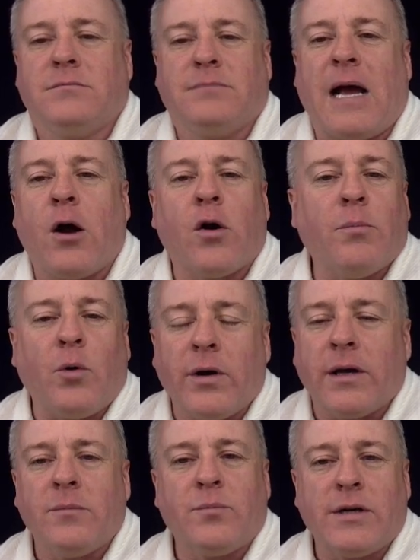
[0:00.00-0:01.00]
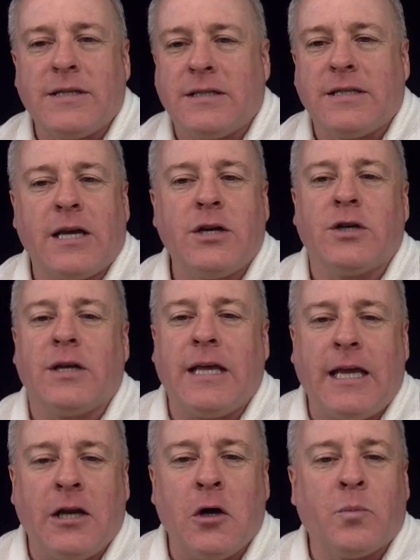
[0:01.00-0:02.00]
PowerPoint presentation,
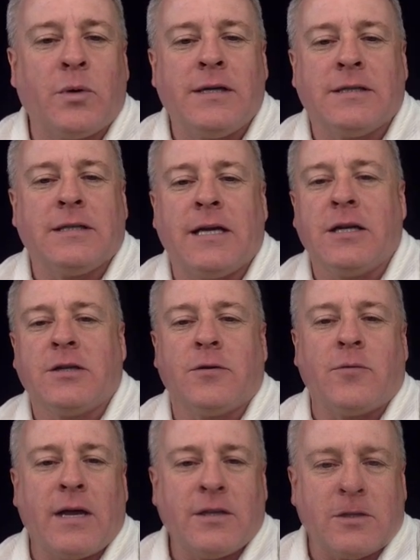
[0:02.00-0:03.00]
keynote presentation, right?